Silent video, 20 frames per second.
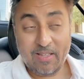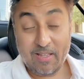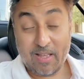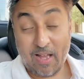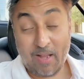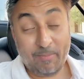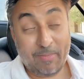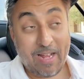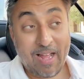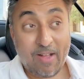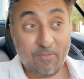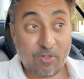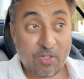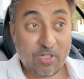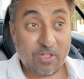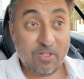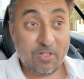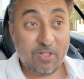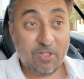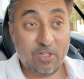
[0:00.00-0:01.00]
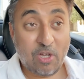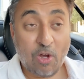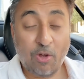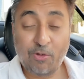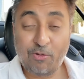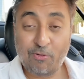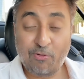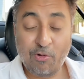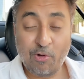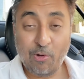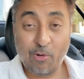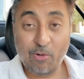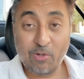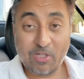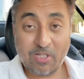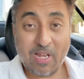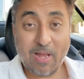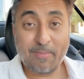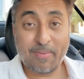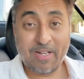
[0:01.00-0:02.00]
I'm going to have to go through
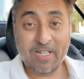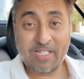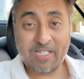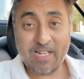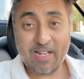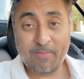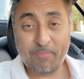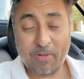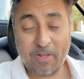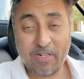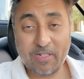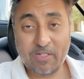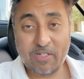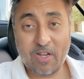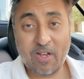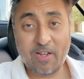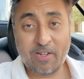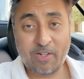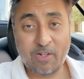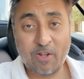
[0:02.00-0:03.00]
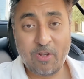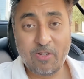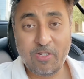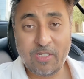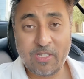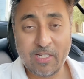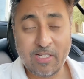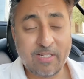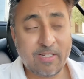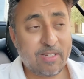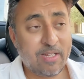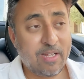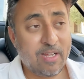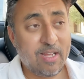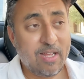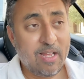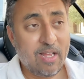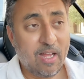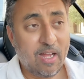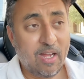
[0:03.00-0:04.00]
step by step and diagnose it.
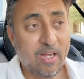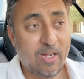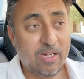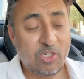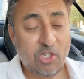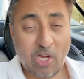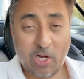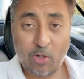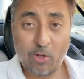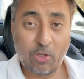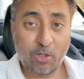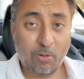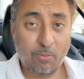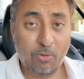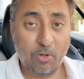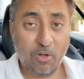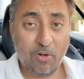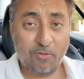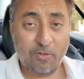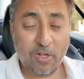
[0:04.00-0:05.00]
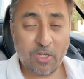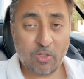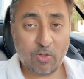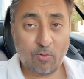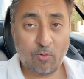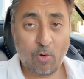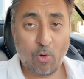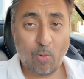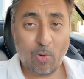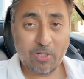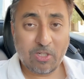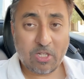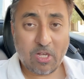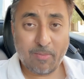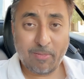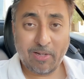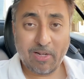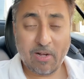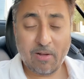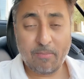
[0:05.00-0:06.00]
Check on the computer first of all what's
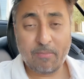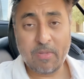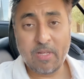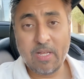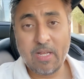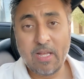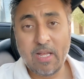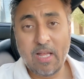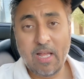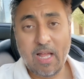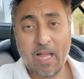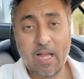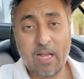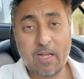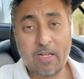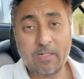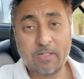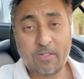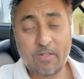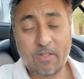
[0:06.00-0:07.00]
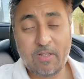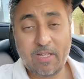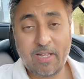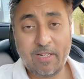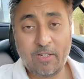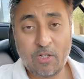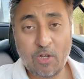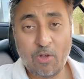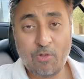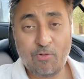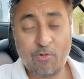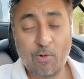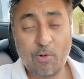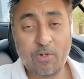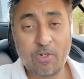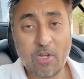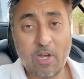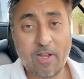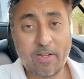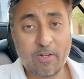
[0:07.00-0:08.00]
coming up, and then go through
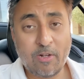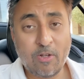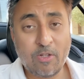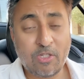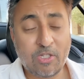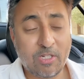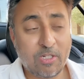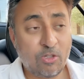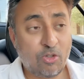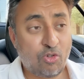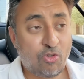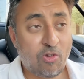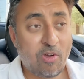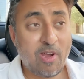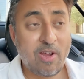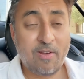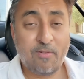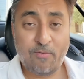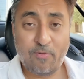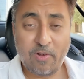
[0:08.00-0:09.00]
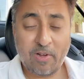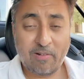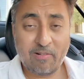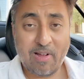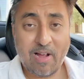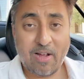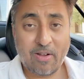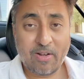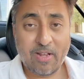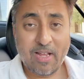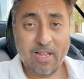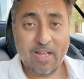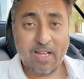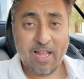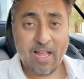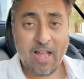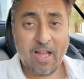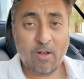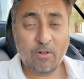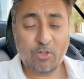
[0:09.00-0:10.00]
and diagnose it and try and figure out
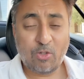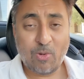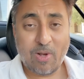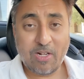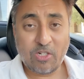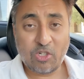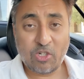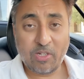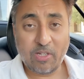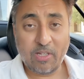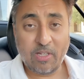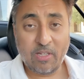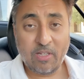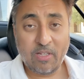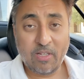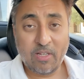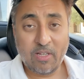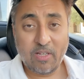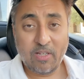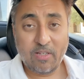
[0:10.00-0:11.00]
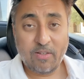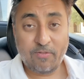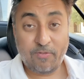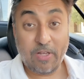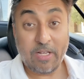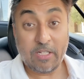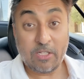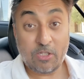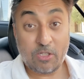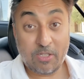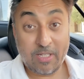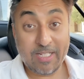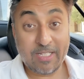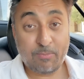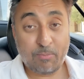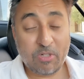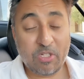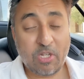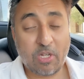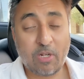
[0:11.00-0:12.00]
how to actually fix this
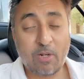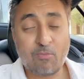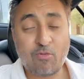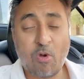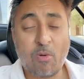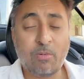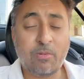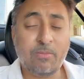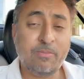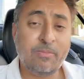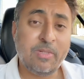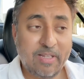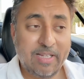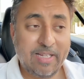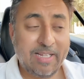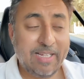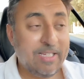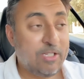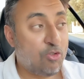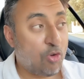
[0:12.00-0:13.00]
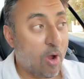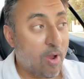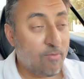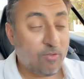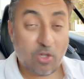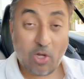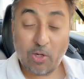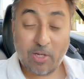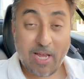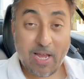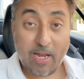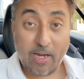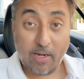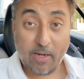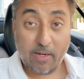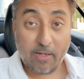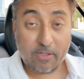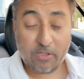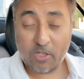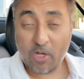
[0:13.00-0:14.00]
particular problem. It drives
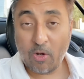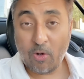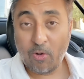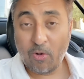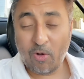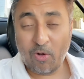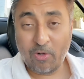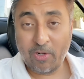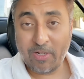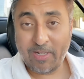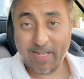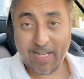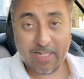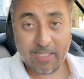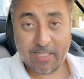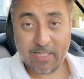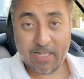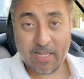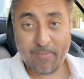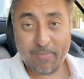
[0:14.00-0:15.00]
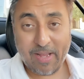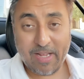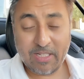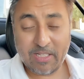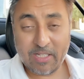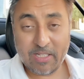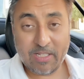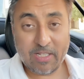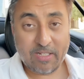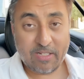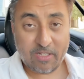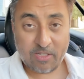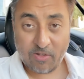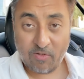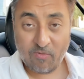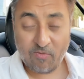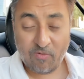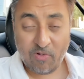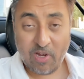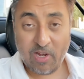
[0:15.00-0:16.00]
okay, so on a day-to-day basis it
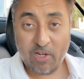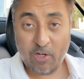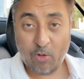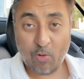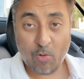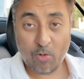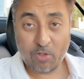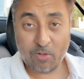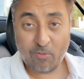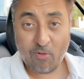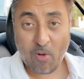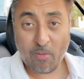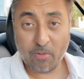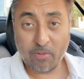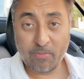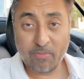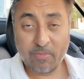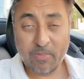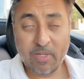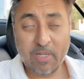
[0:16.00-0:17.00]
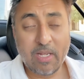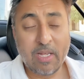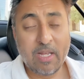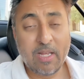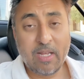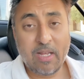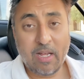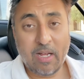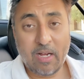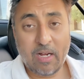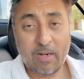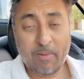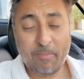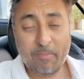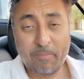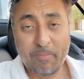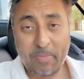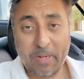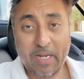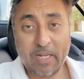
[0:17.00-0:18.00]
doesn't really cause a problem,
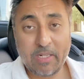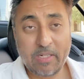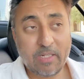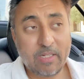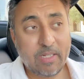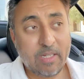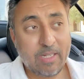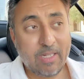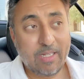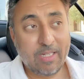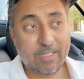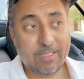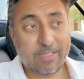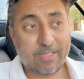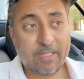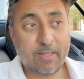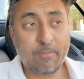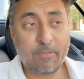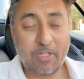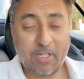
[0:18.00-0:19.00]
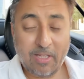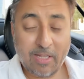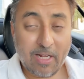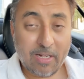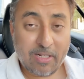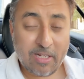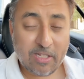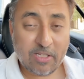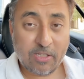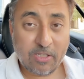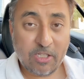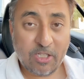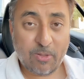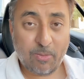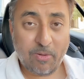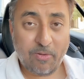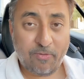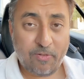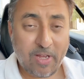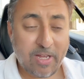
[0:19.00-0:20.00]
but it's something that does need to
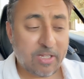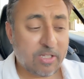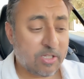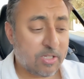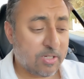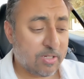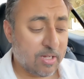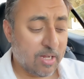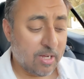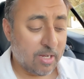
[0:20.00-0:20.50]
be fixed.